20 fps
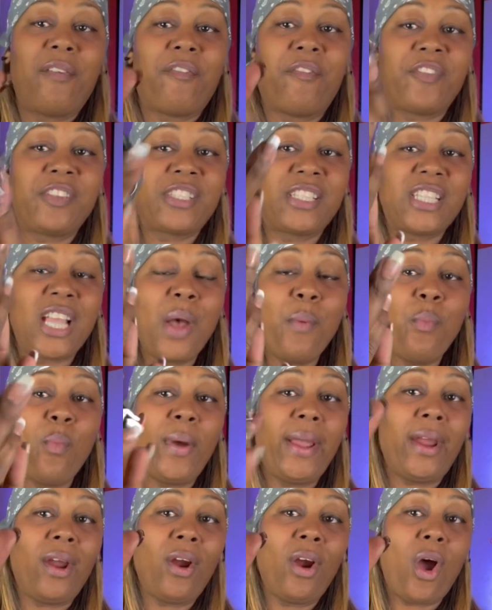
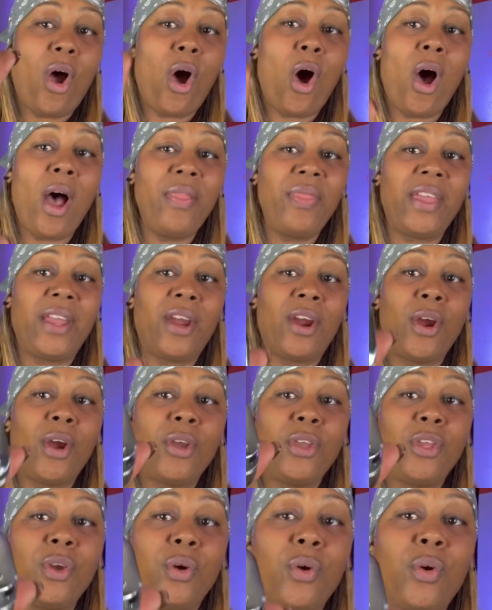Somewhere on there,
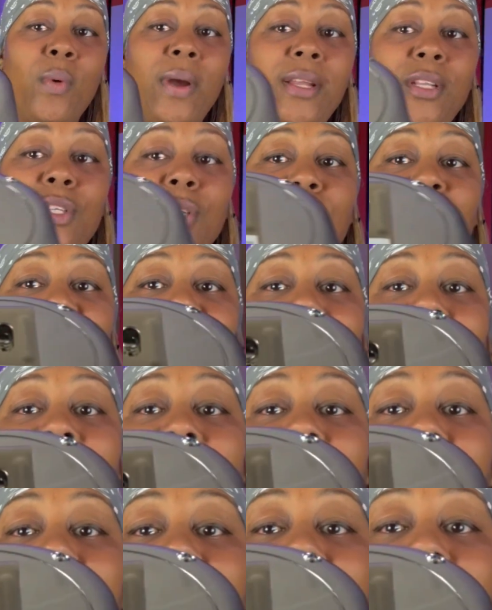you're going to
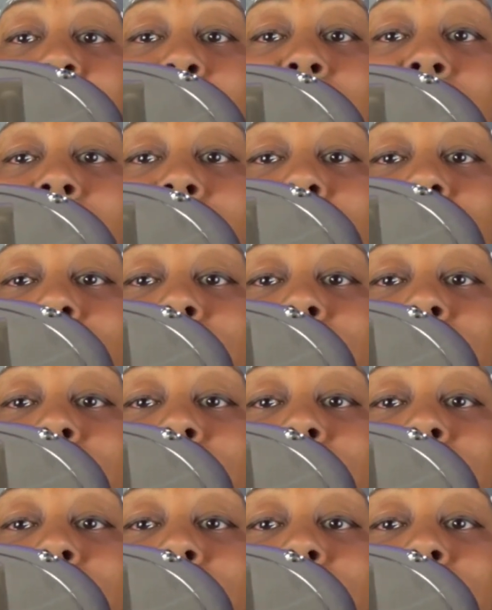find a number.